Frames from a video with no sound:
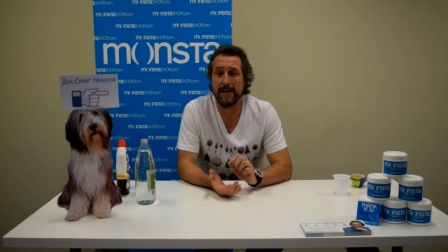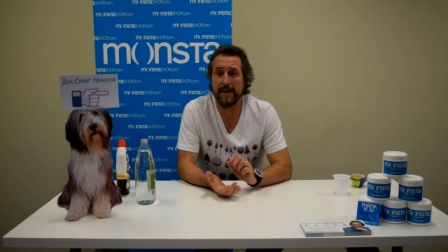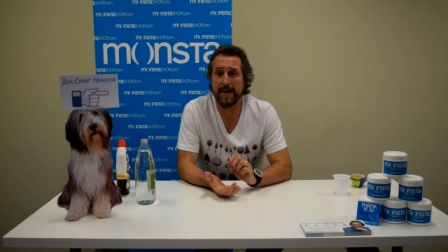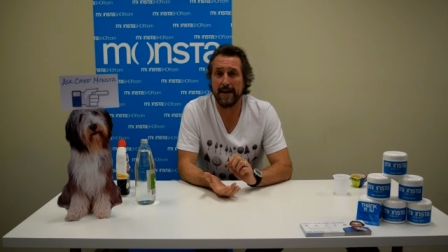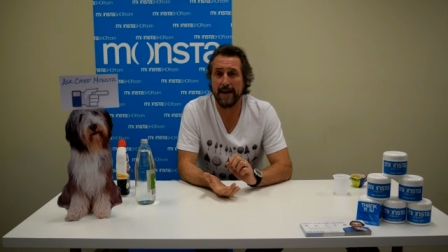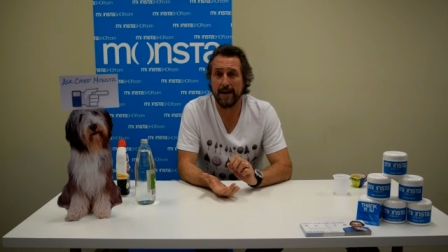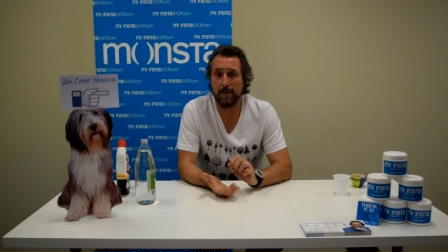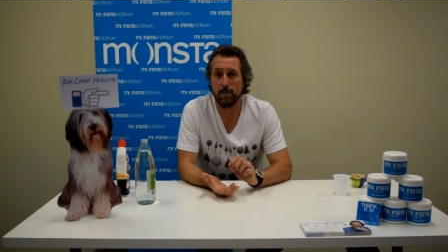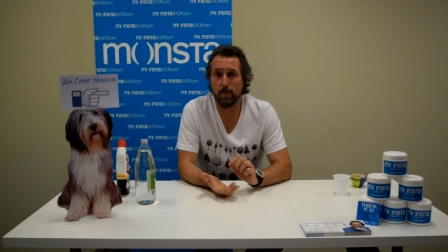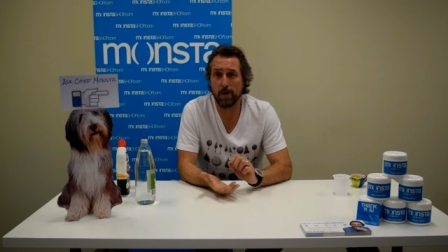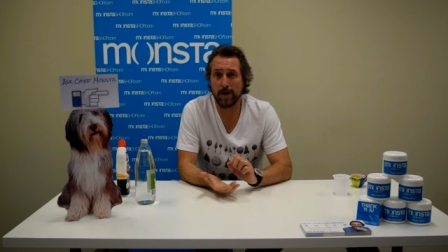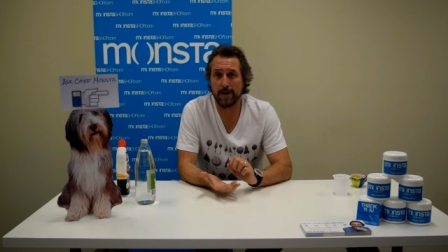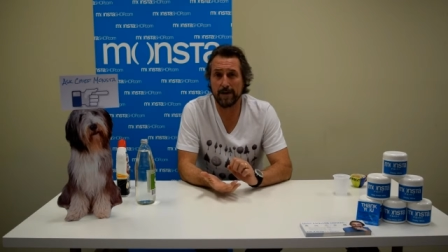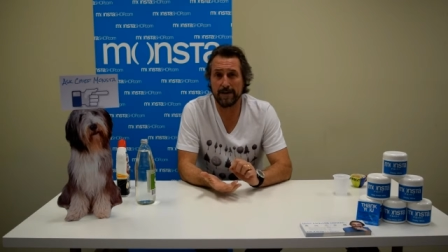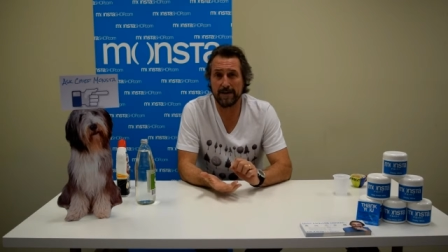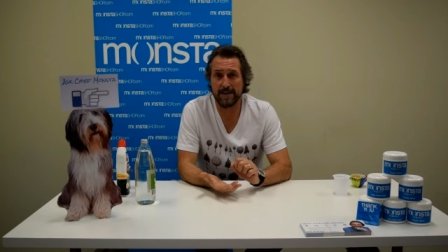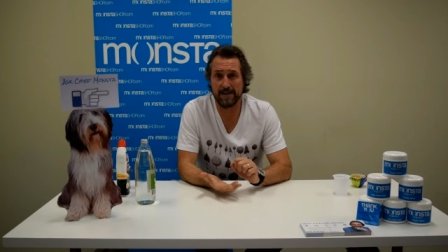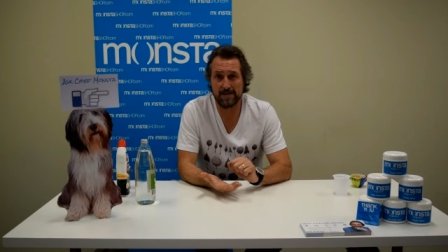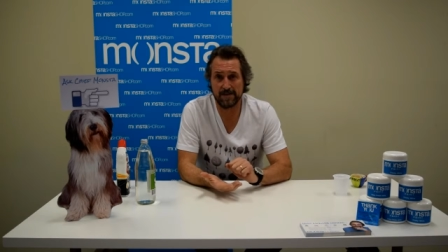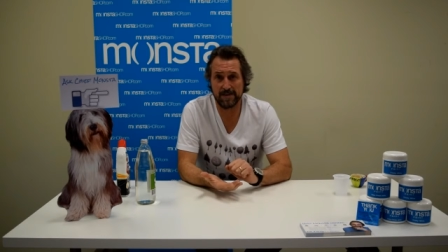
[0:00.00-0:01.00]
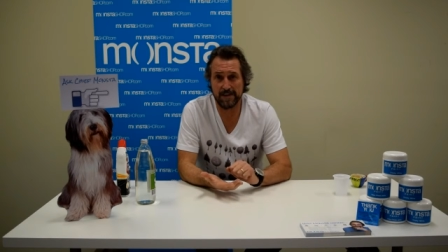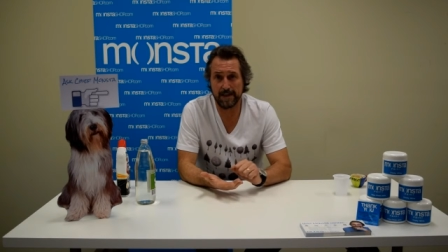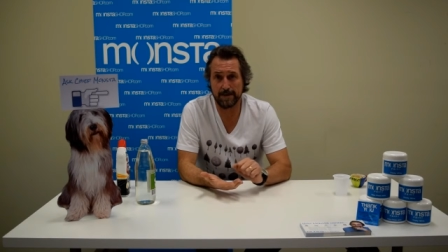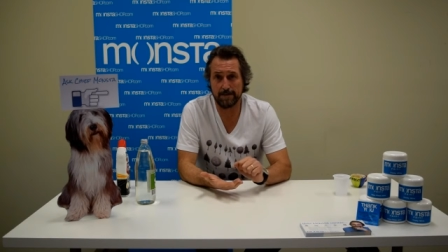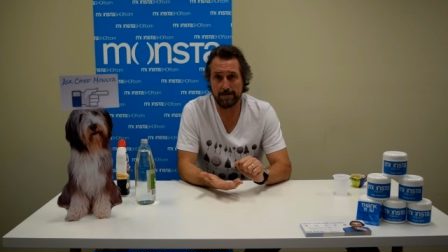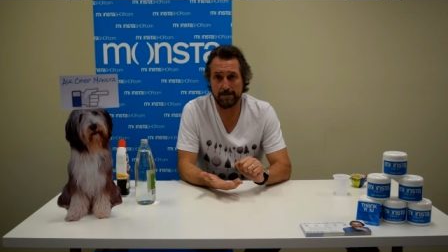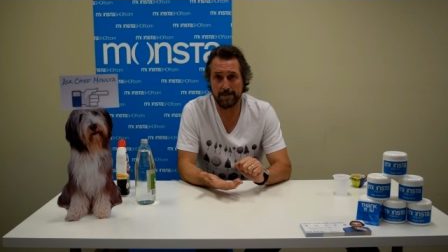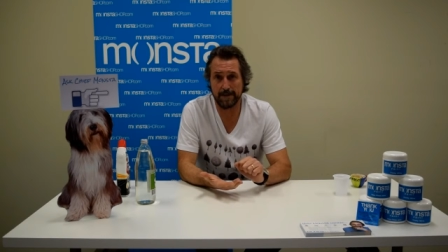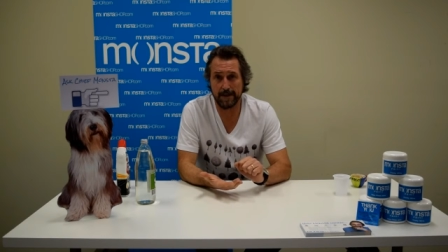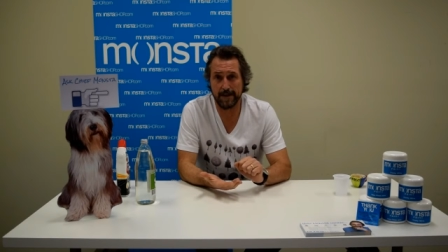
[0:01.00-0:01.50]
And what the
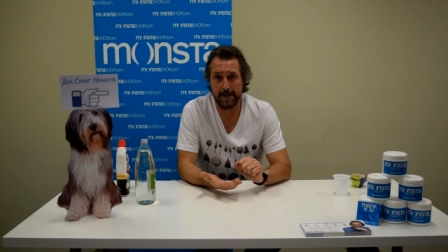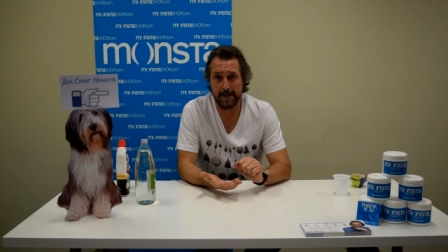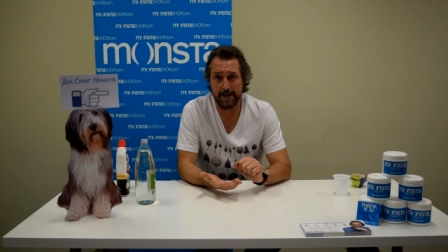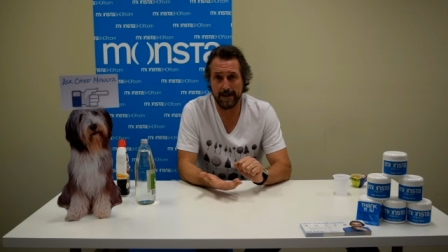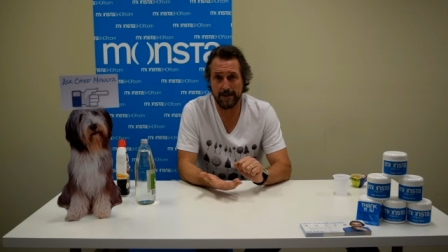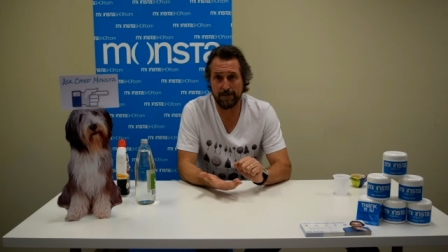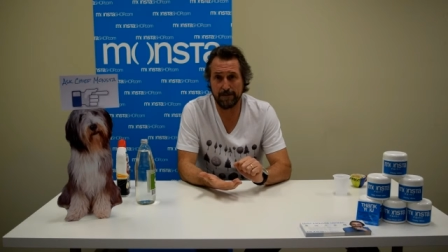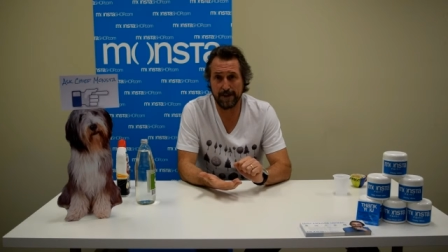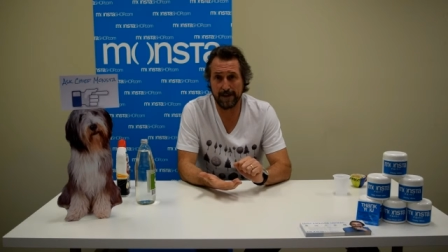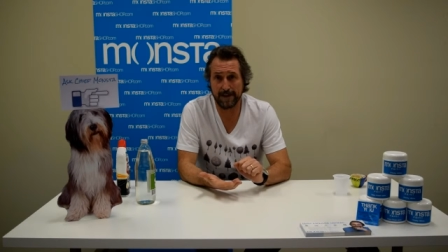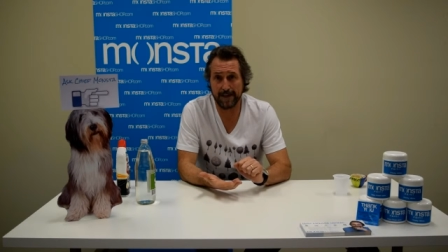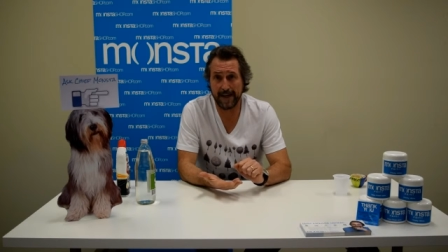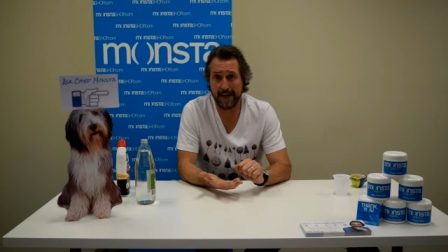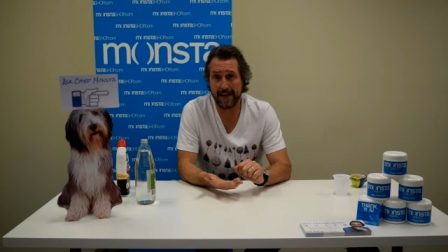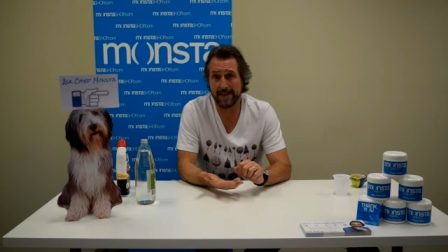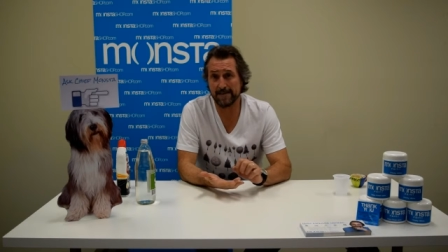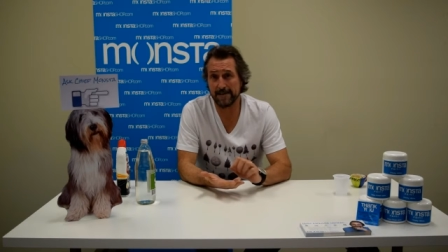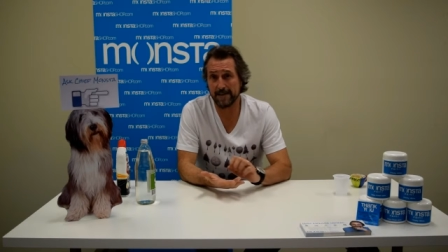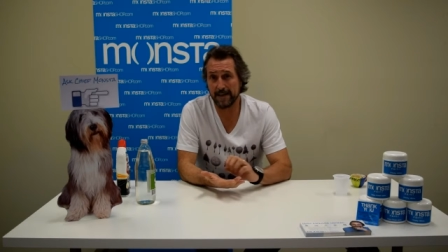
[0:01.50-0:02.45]
acidic uh, effect has,